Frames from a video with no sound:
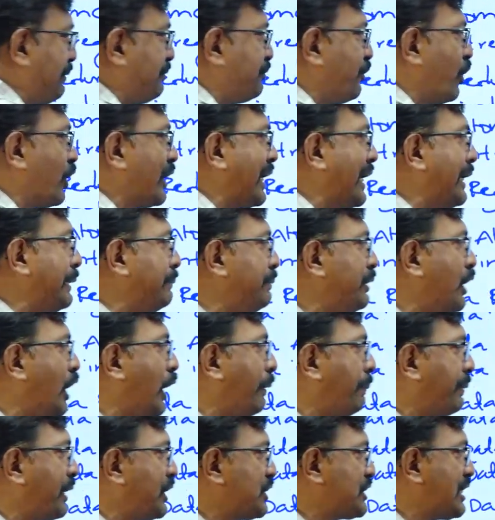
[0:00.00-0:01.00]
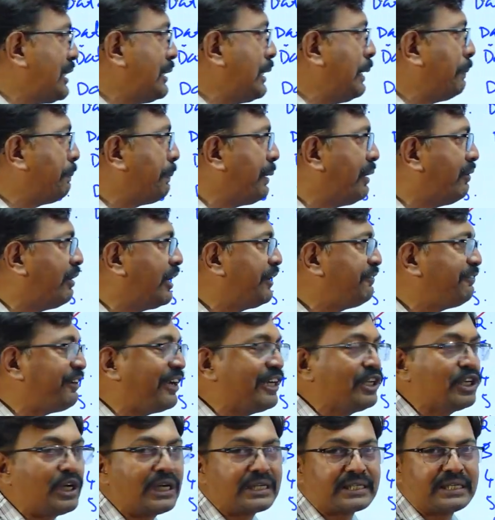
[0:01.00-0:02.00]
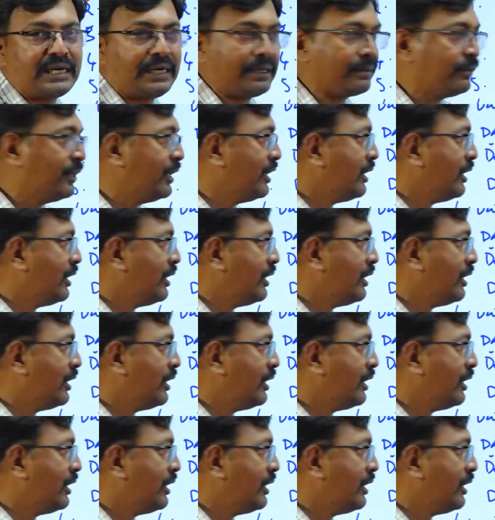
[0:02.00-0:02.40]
before write B operation, a power failure occur.